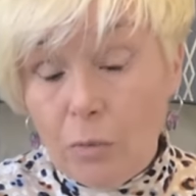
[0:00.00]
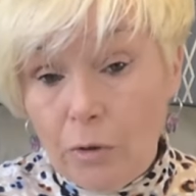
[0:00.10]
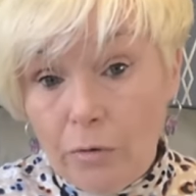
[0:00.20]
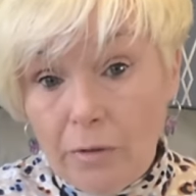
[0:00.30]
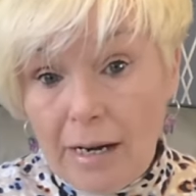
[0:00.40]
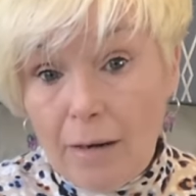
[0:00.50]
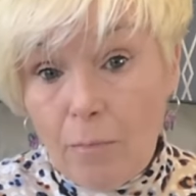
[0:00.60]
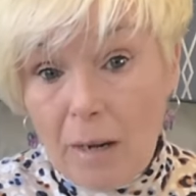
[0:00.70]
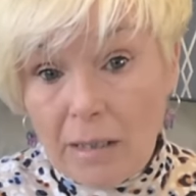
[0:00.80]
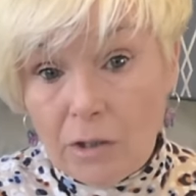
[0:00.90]
to earth now,
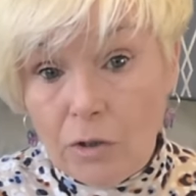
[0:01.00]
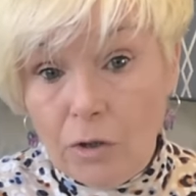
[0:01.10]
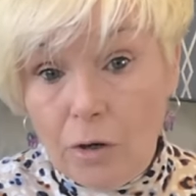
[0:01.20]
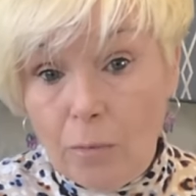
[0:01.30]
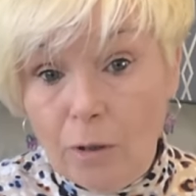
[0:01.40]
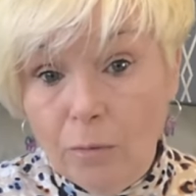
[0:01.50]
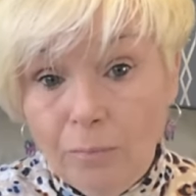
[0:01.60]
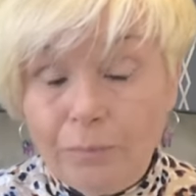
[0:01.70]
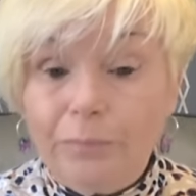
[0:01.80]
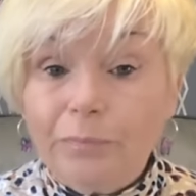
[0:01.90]
back to
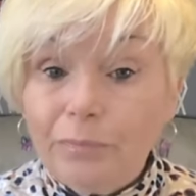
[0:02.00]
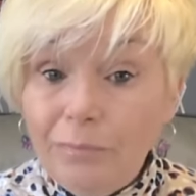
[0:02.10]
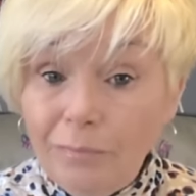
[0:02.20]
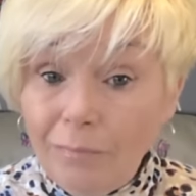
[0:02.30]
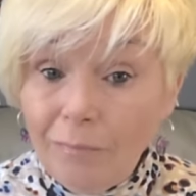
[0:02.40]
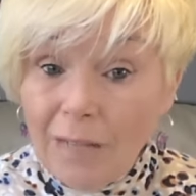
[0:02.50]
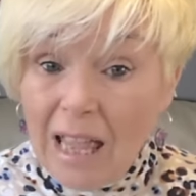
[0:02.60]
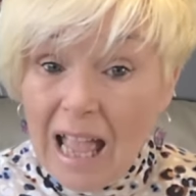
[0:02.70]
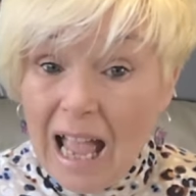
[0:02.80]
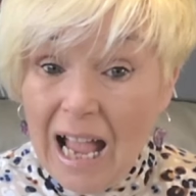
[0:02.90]
normal.
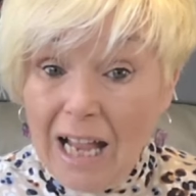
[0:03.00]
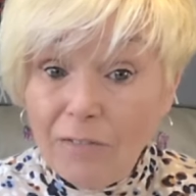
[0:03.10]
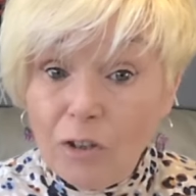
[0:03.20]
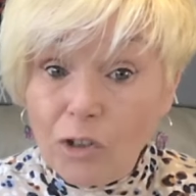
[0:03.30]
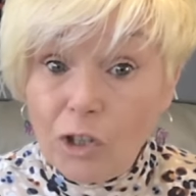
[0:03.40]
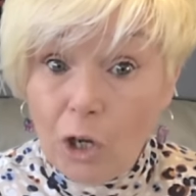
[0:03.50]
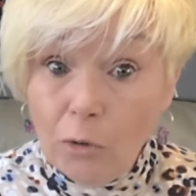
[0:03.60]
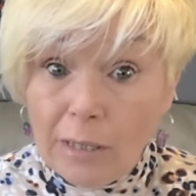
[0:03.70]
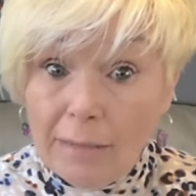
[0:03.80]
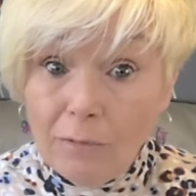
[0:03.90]
I've got to
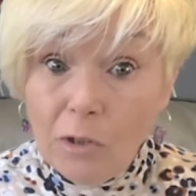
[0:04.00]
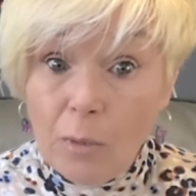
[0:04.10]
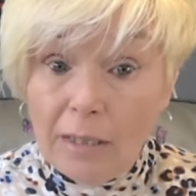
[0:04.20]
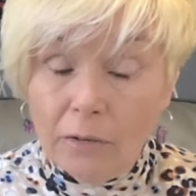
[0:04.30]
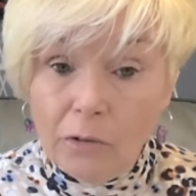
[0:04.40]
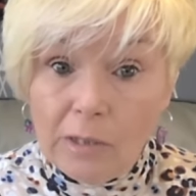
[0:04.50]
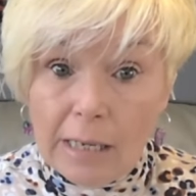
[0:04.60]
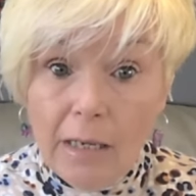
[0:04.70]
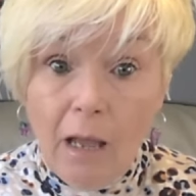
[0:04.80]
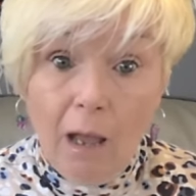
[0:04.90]
go down to
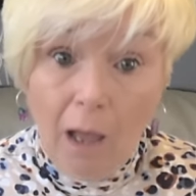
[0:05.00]
Anglesey